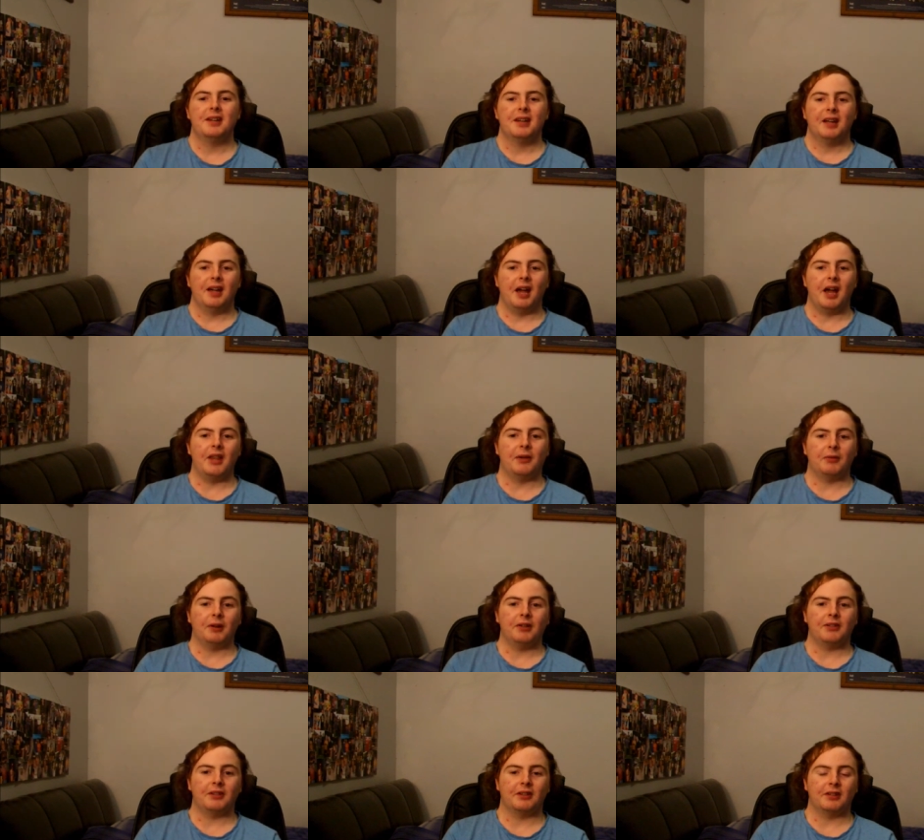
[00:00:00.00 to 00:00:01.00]
And the
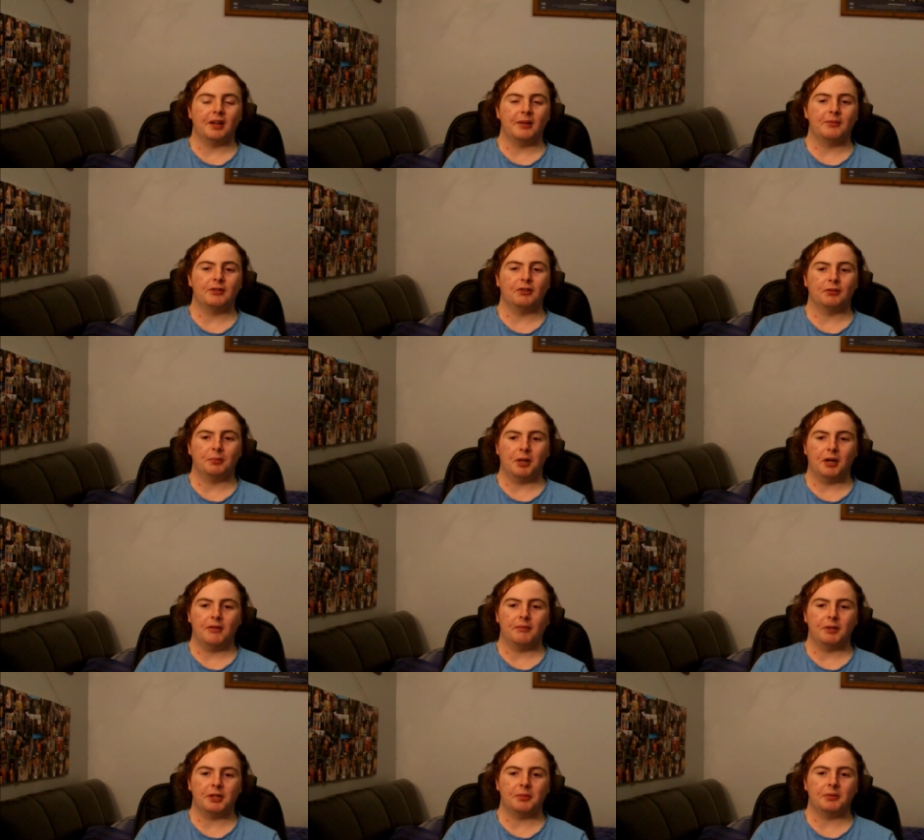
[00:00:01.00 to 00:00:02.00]
rest of the teams, North
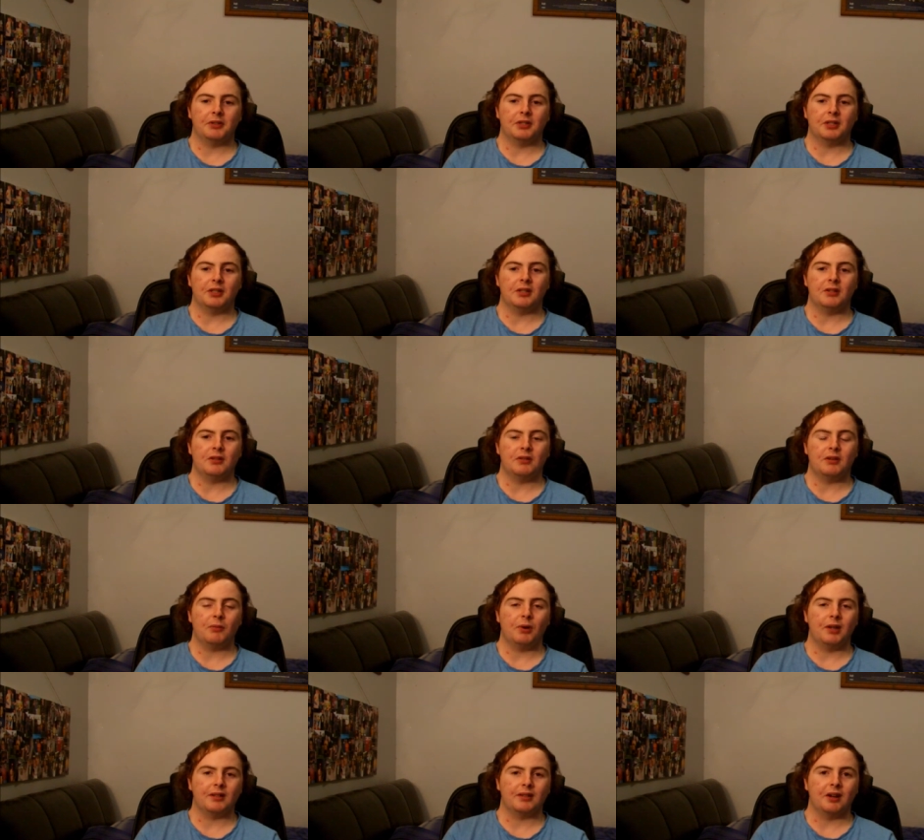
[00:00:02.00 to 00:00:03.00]
Melbourne, Richmond,
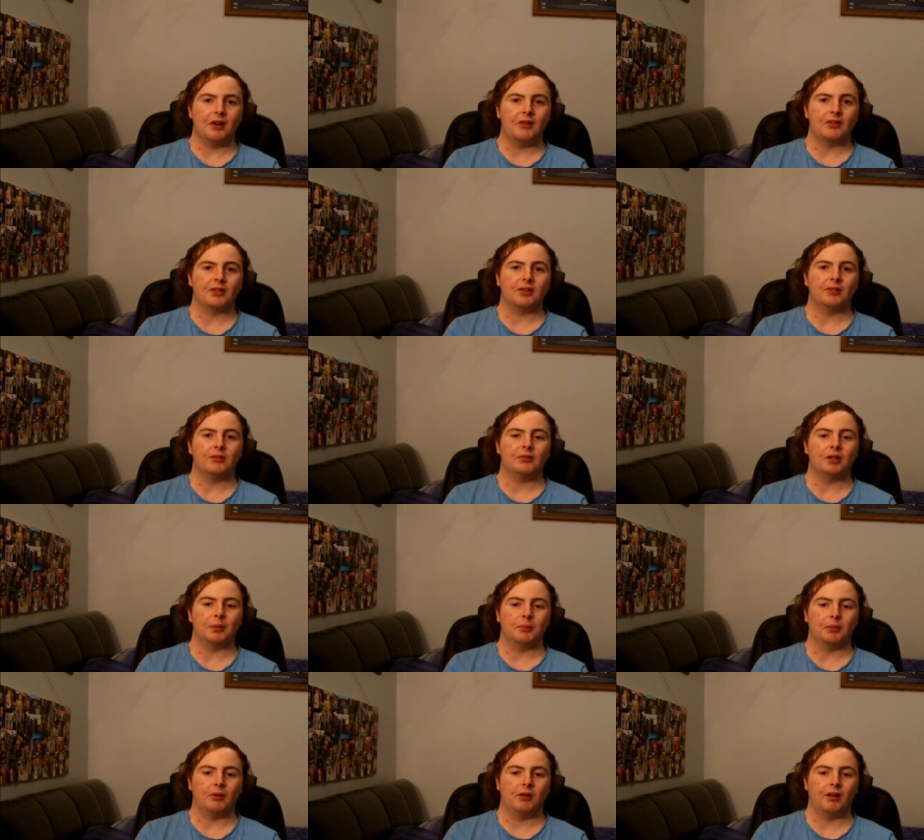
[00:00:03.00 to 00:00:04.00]
Geelong, West Coast, all got
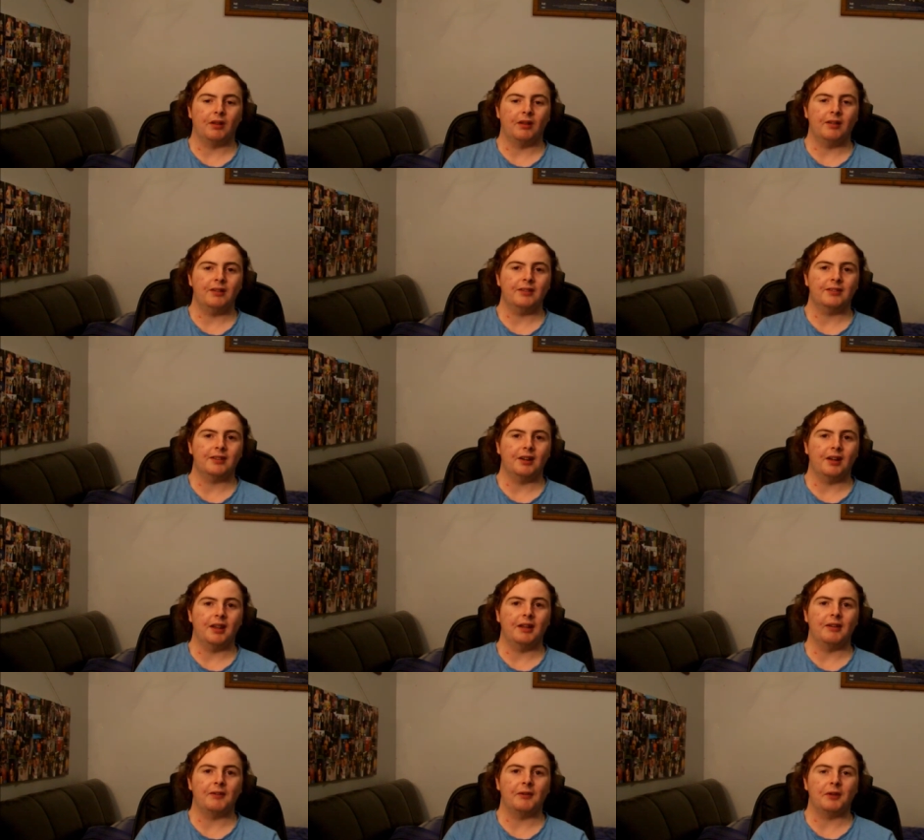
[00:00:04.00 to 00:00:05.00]
a pie there. So
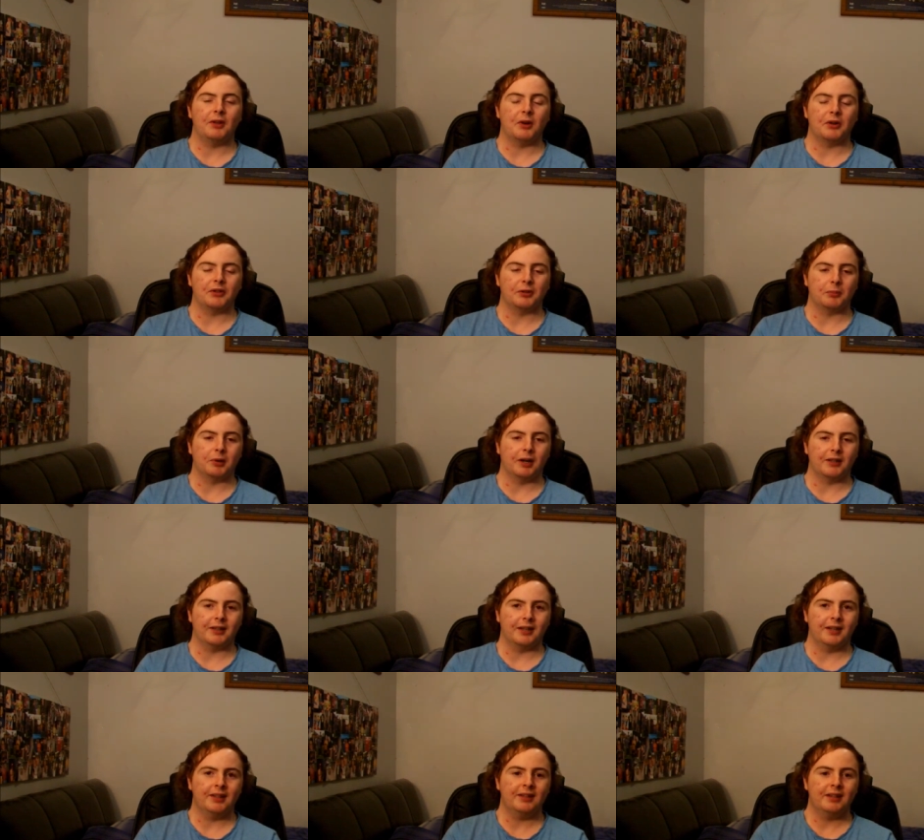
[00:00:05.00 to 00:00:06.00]
they'll have a nice little break
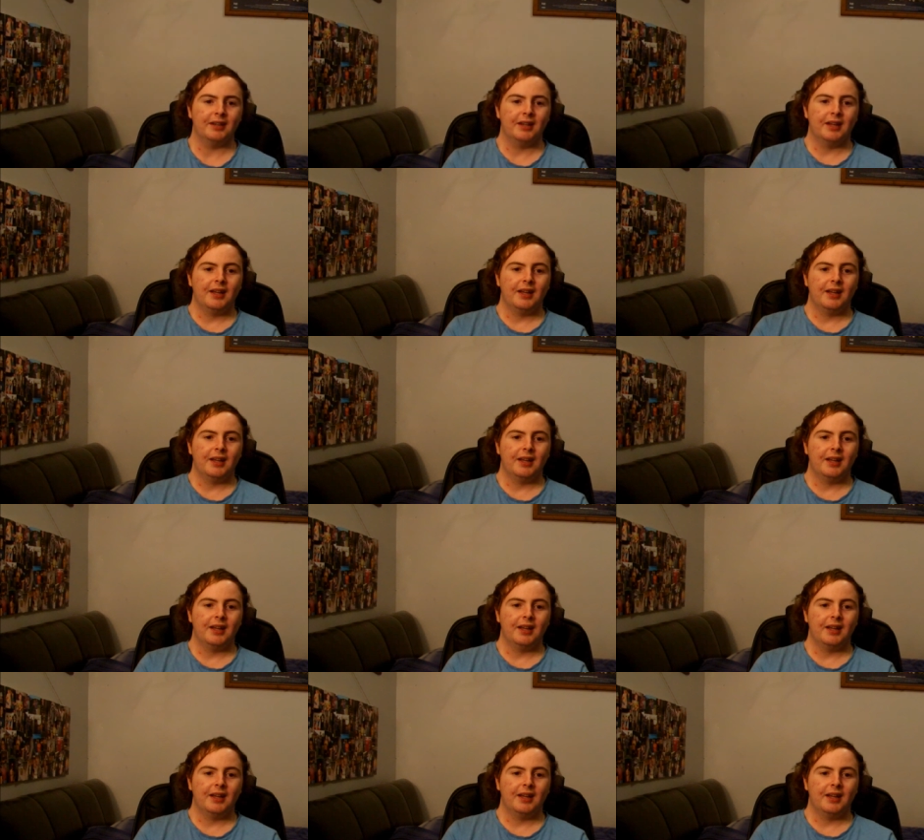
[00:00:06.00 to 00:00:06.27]
there.